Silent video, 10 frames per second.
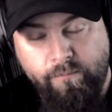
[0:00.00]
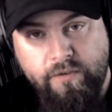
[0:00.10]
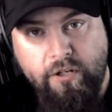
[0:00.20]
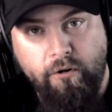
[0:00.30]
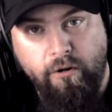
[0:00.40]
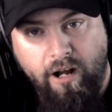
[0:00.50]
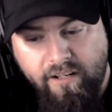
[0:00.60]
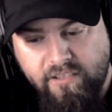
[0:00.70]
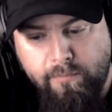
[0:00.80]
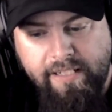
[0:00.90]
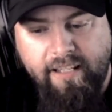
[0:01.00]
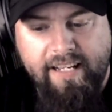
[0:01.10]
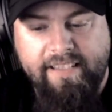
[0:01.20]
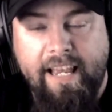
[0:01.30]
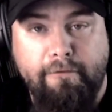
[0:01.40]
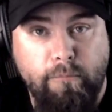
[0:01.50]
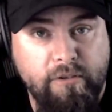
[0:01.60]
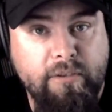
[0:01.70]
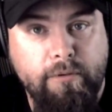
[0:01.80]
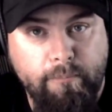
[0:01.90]
So all speed lights have
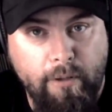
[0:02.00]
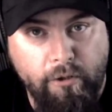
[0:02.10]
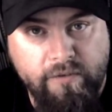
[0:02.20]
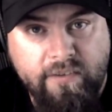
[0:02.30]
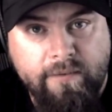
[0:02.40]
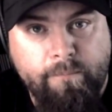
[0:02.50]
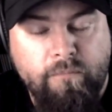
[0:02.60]
multiple modes.